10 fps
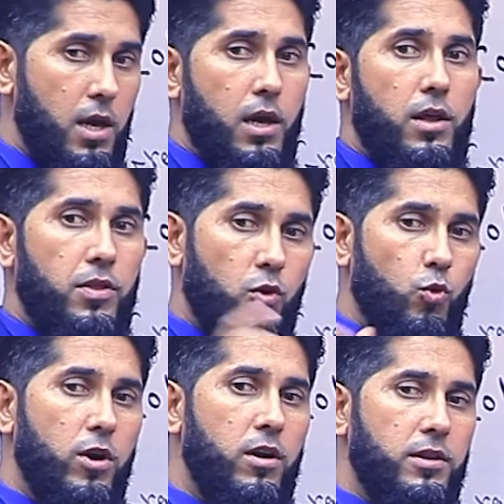And the
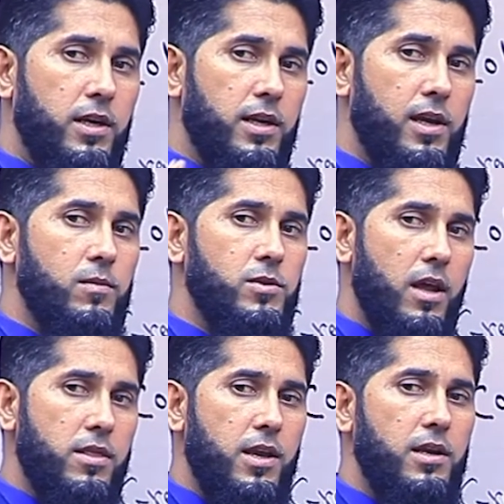word that comes
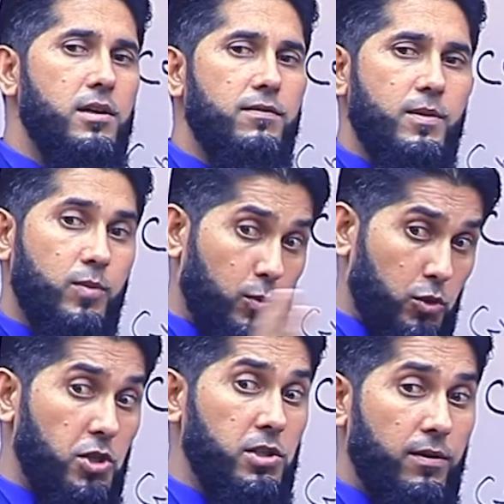at the end of the
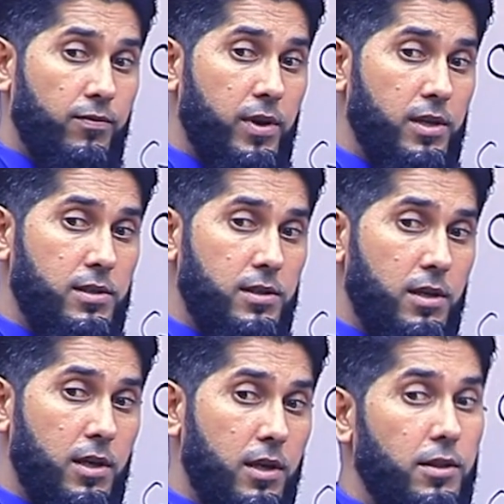prepositional phrase
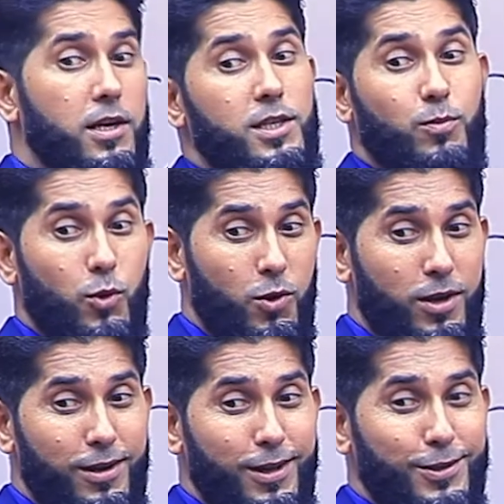that is
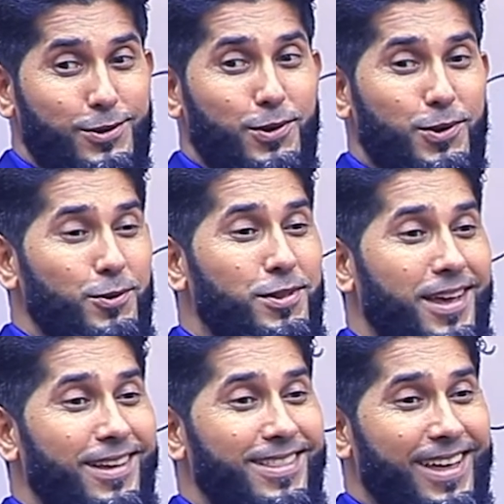plural. So you
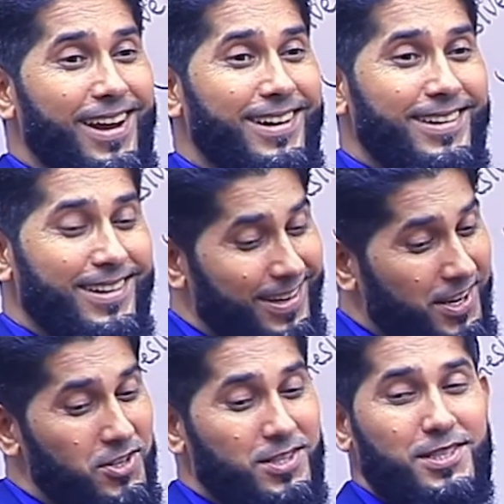think that
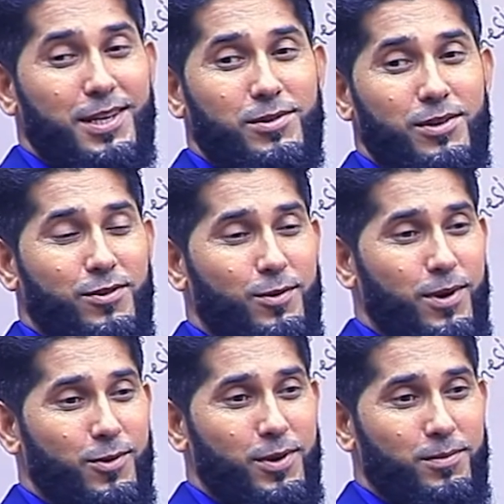here's the subject-verb
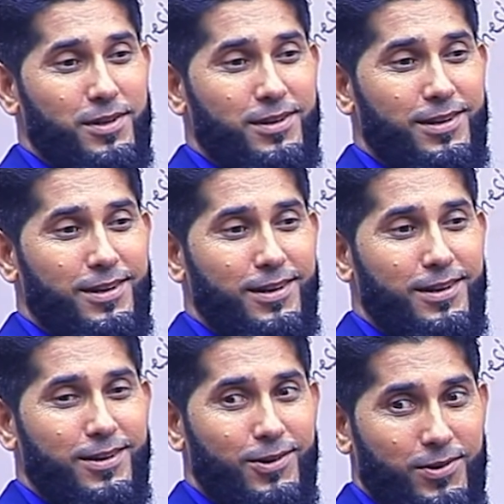agreement.
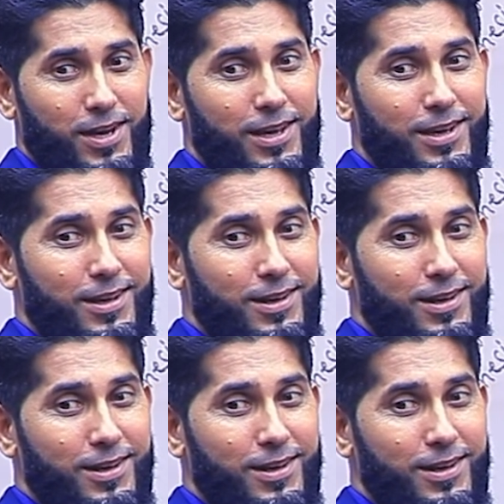Okay?